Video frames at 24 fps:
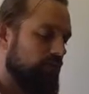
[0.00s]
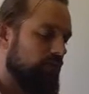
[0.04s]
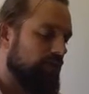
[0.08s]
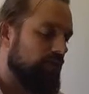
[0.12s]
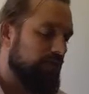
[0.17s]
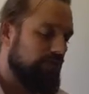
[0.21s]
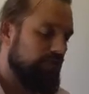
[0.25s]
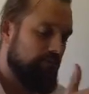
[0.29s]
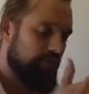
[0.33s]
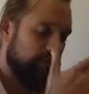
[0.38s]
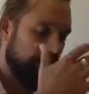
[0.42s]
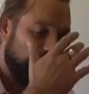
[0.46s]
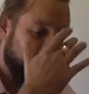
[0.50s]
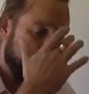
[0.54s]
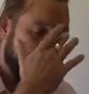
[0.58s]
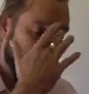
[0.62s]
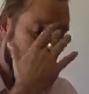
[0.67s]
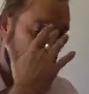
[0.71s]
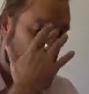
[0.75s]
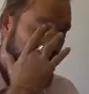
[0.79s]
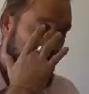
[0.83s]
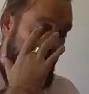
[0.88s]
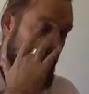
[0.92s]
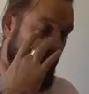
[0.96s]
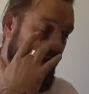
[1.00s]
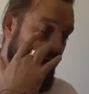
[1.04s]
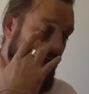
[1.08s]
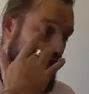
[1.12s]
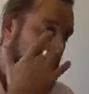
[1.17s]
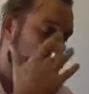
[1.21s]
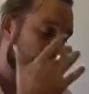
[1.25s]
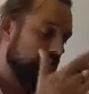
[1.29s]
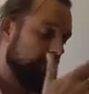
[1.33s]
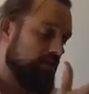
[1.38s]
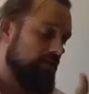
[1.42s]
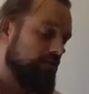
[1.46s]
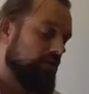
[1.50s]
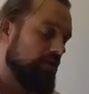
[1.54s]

We need to make sure that